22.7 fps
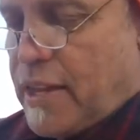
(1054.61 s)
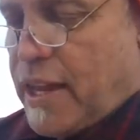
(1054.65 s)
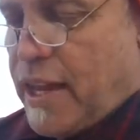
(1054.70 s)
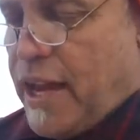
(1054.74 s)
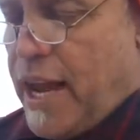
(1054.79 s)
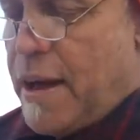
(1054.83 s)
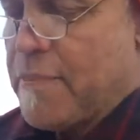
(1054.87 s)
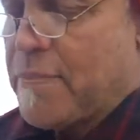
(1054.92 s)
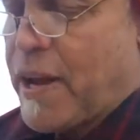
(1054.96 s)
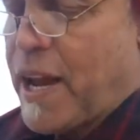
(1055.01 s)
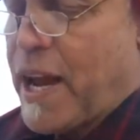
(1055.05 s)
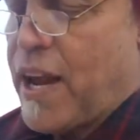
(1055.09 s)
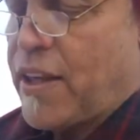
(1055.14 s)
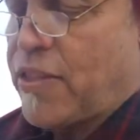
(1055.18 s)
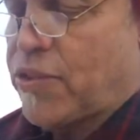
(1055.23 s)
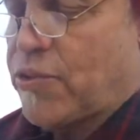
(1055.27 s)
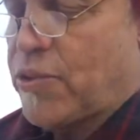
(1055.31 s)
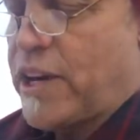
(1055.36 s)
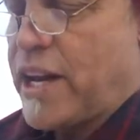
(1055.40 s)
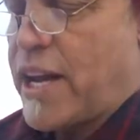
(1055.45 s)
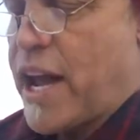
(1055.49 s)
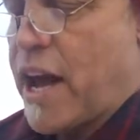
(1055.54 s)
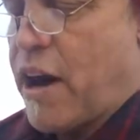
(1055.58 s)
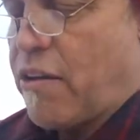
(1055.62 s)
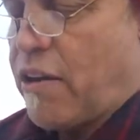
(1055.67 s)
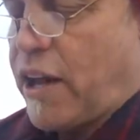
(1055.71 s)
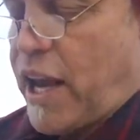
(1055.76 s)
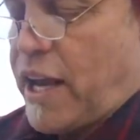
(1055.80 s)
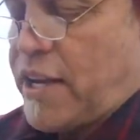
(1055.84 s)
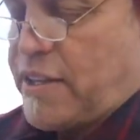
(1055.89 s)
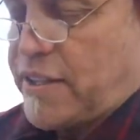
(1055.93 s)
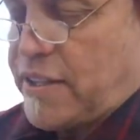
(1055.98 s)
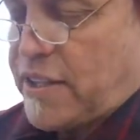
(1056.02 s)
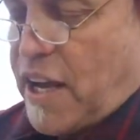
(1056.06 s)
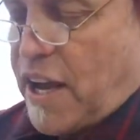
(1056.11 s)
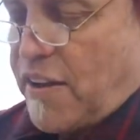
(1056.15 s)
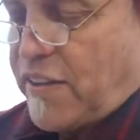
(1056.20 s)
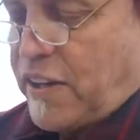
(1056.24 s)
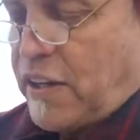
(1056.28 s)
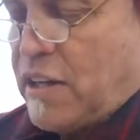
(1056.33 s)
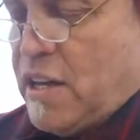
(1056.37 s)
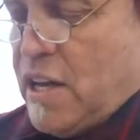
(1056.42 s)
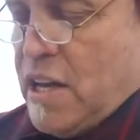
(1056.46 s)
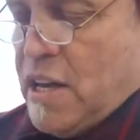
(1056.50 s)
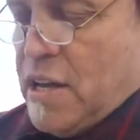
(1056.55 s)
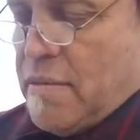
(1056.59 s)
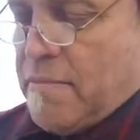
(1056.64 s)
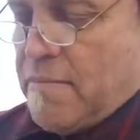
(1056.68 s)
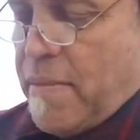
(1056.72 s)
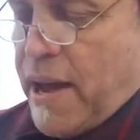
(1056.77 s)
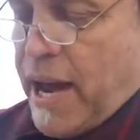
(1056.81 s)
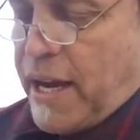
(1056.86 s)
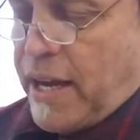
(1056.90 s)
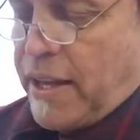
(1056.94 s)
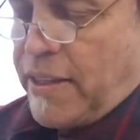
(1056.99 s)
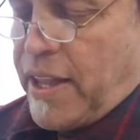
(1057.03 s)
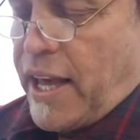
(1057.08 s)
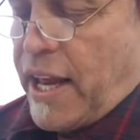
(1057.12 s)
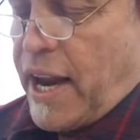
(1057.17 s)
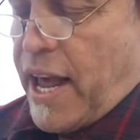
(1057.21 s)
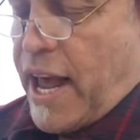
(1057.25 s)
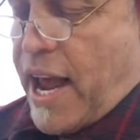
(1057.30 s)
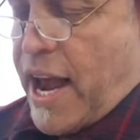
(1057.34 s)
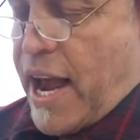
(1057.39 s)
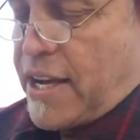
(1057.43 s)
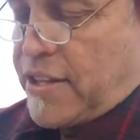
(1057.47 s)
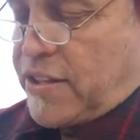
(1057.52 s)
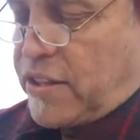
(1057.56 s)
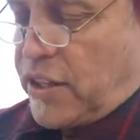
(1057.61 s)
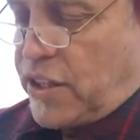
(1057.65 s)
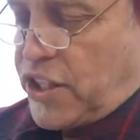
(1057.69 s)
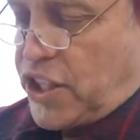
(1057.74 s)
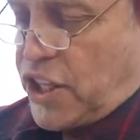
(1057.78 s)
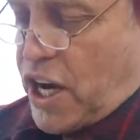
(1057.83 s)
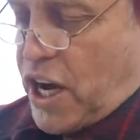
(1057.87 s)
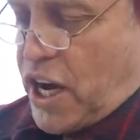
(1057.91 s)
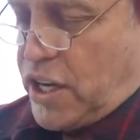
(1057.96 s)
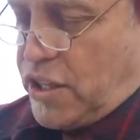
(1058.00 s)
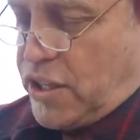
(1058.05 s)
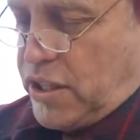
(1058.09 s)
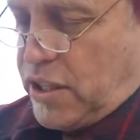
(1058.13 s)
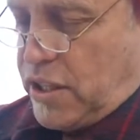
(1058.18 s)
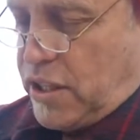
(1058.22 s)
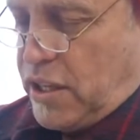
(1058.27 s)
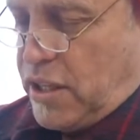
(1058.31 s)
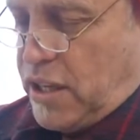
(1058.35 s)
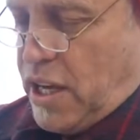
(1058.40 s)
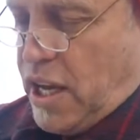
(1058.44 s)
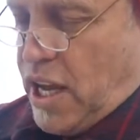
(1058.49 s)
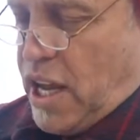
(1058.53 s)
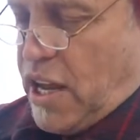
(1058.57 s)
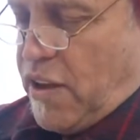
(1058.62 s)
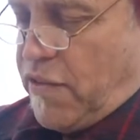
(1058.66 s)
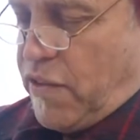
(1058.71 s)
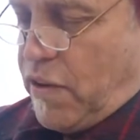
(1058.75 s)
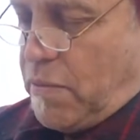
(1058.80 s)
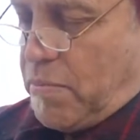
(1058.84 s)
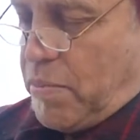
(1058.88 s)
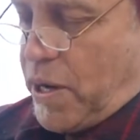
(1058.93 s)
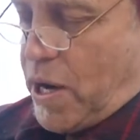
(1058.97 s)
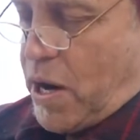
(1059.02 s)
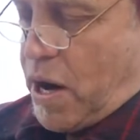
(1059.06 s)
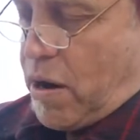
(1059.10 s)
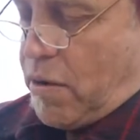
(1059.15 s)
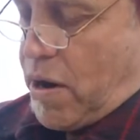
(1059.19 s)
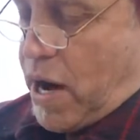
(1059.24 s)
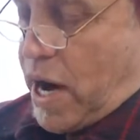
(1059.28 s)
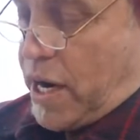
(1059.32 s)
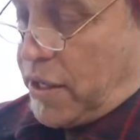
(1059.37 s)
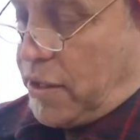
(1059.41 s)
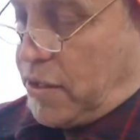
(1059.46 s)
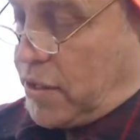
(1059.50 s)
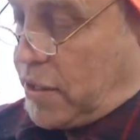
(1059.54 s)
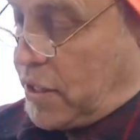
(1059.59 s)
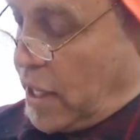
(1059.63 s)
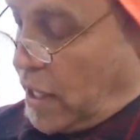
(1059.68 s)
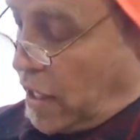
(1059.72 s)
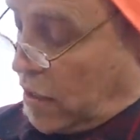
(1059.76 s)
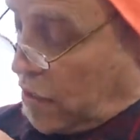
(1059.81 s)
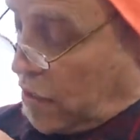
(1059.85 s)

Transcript: MK3, LK7. Megan then asked the judge if it would be all right to sing a